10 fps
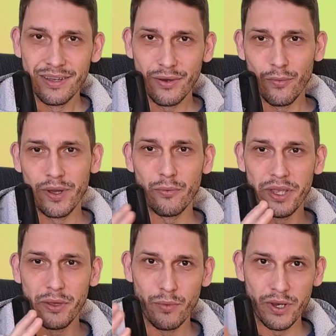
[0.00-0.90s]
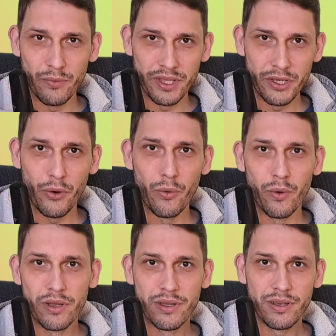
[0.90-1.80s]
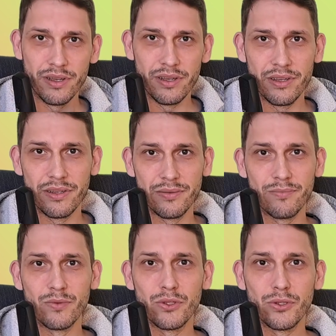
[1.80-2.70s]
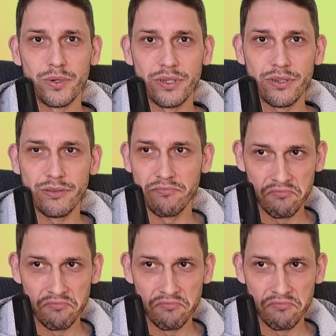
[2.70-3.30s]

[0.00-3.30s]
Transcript: when we go to